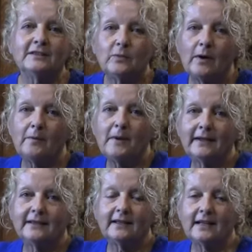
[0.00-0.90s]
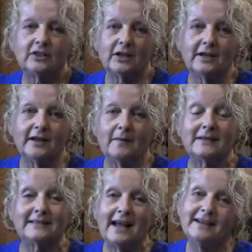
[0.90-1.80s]
friends, welcome back to the kitchen. I'm
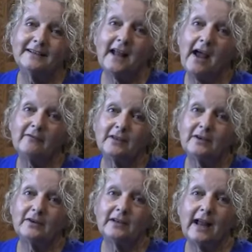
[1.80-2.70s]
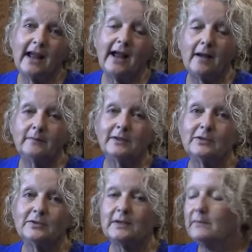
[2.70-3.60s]
excited to have you here today. I'm going to
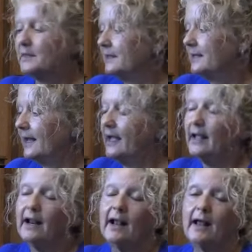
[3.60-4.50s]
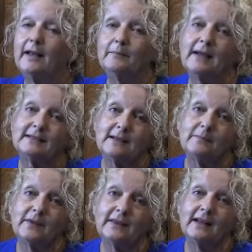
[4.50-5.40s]
do something that, and make
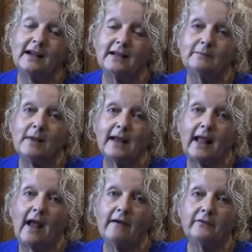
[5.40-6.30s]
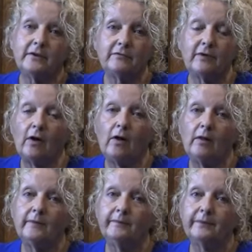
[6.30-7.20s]
something that I make every
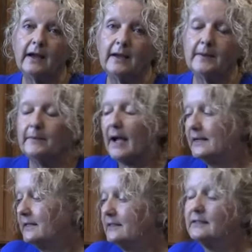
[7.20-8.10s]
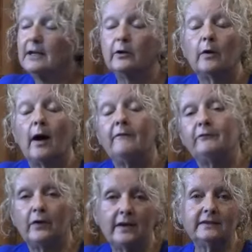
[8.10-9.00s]
fall. Um, I need to tell you up
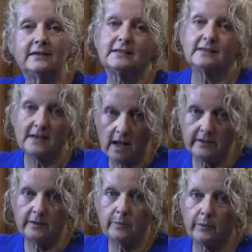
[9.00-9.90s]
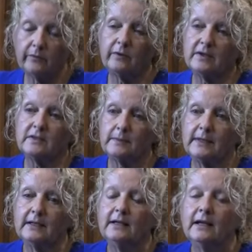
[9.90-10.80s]
front, this is not an approved
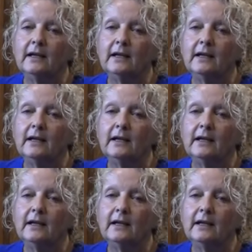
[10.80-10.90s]
recipe.